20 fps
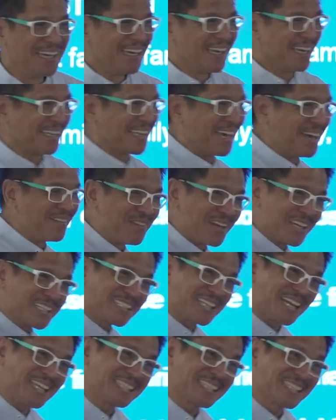And then we
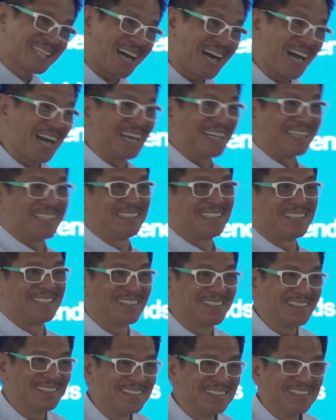exchange cards, you
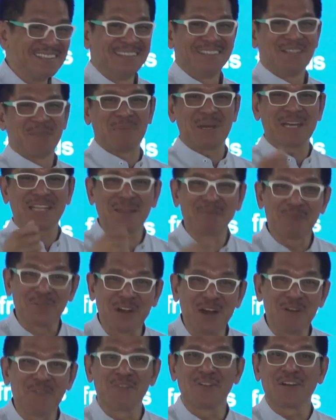know, make them
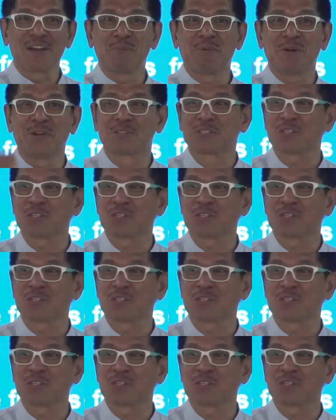comfortable.